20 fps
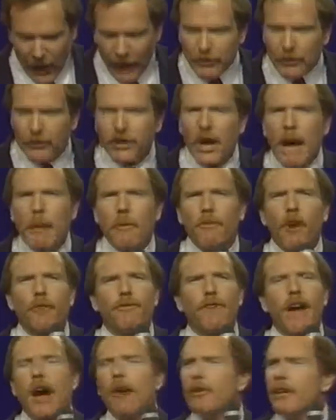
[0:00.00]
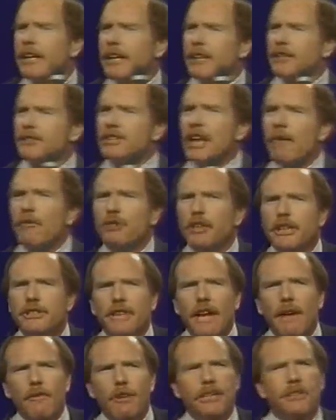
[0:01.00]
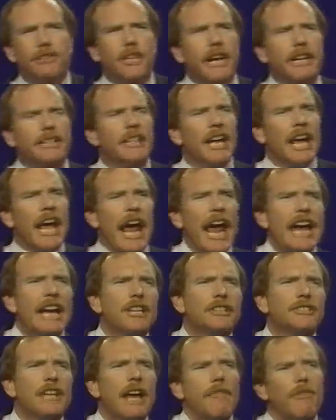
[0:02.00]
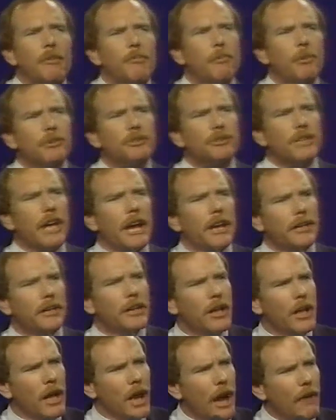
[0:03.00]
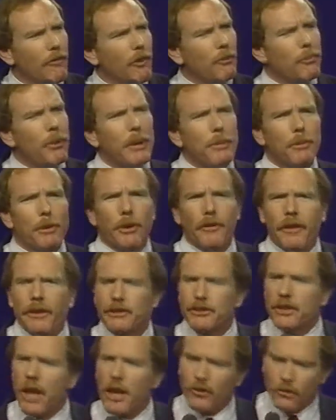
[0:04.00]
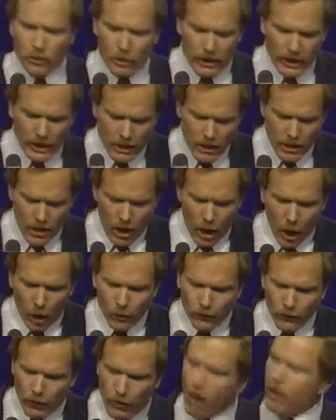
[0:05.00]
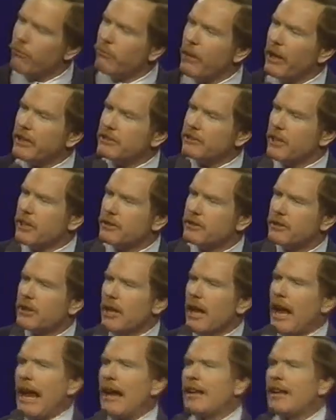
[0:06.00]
At the time of our founding in 1776, 87% of the people in this country owned their own business,